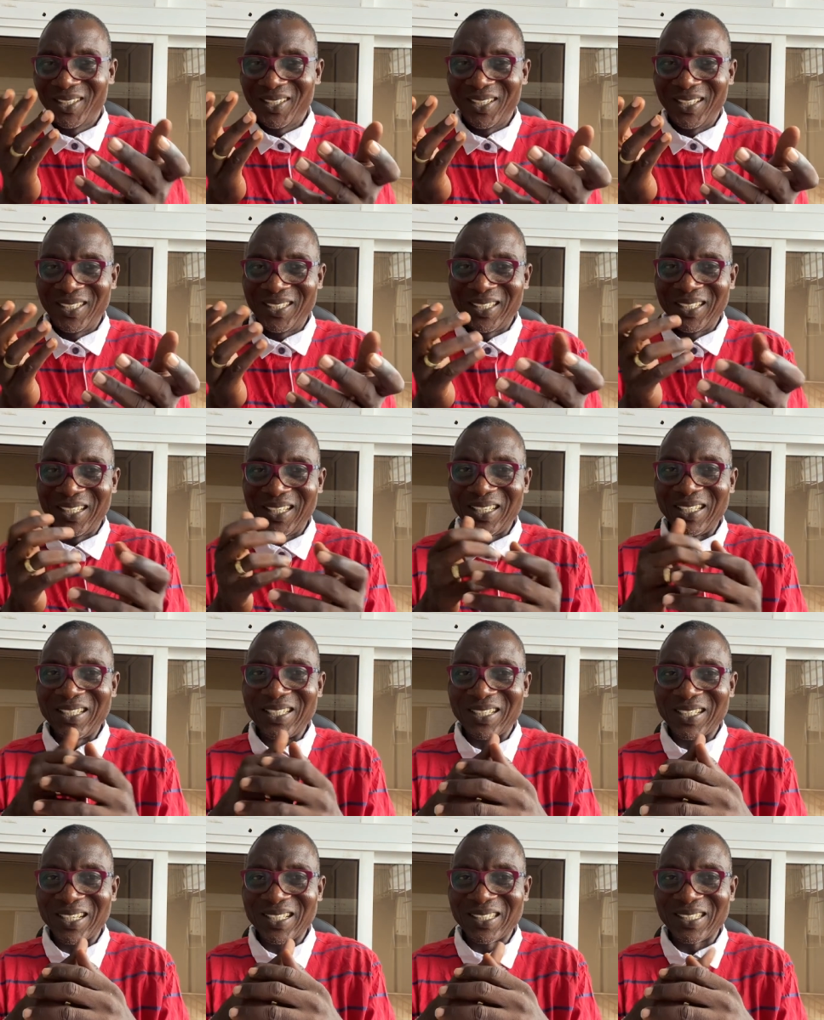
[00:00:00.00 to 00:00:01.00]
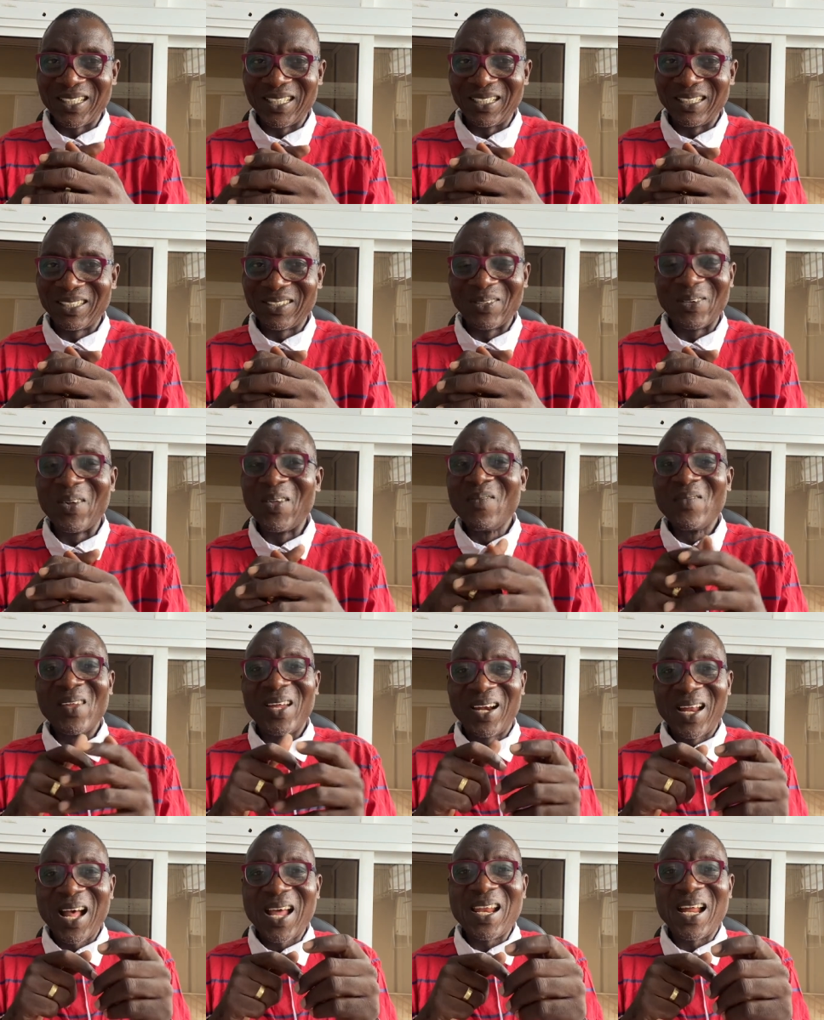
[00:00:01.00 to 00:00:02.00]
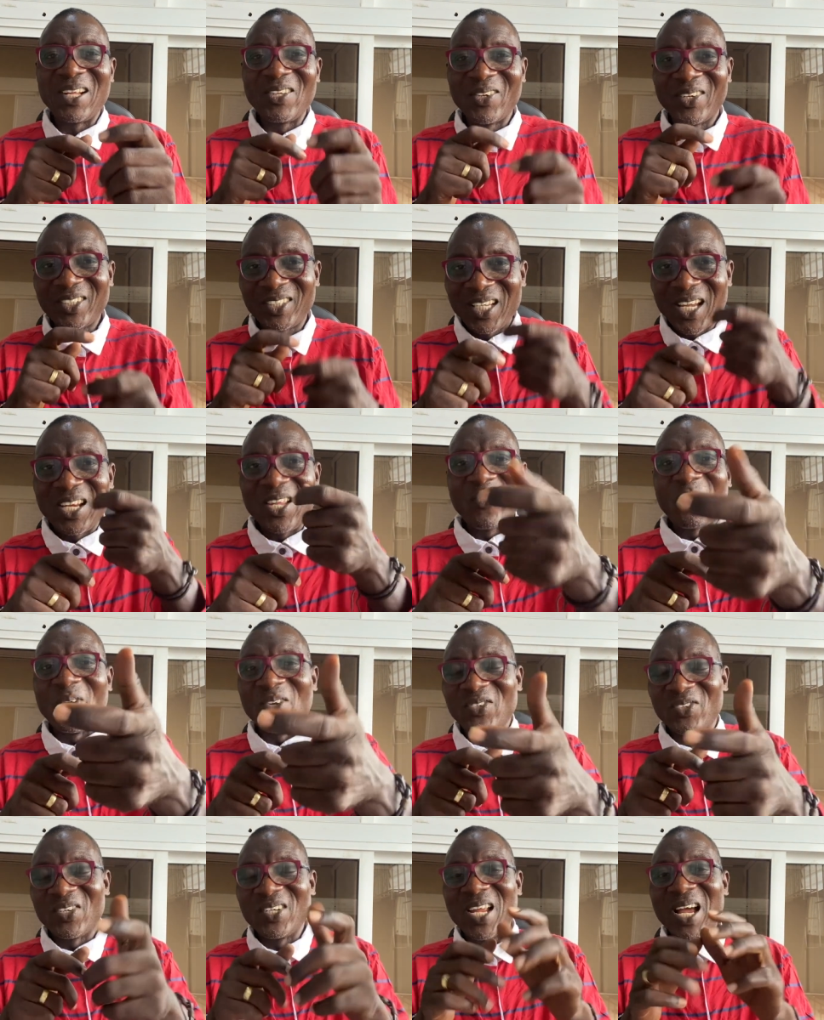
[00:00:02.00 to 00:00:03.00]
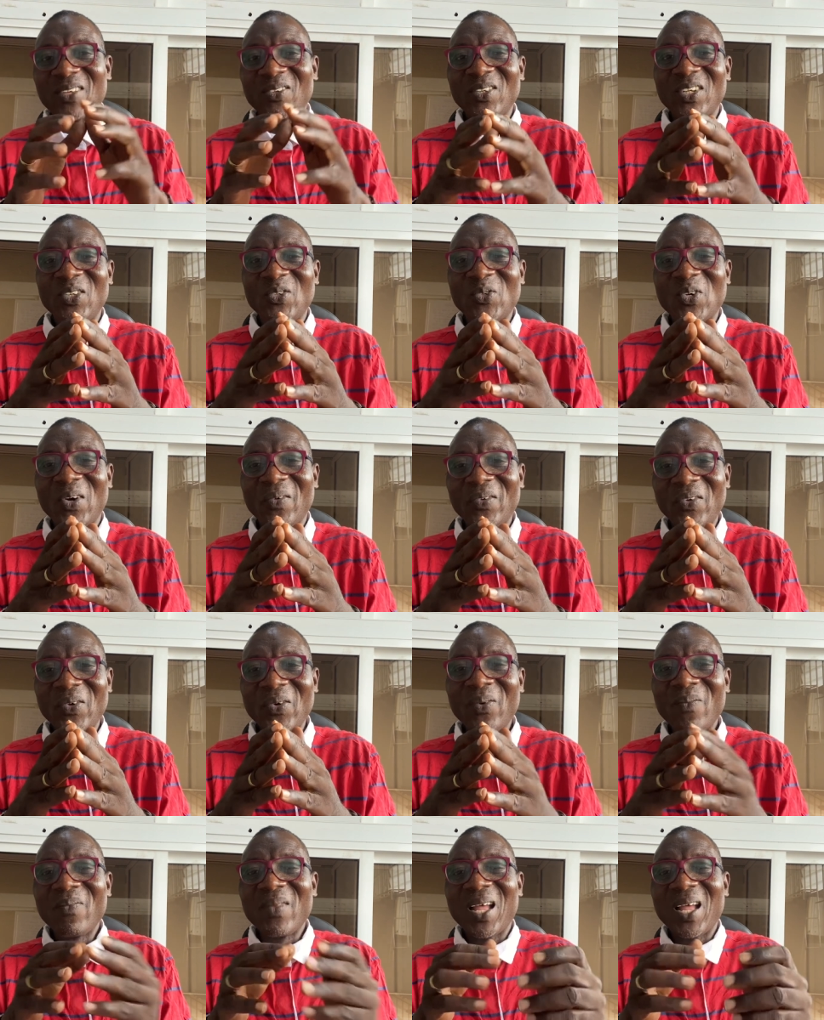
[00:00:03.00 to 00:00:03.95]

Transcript: Isn't it interesting? So rather than just sharing a questionnaire to the two of you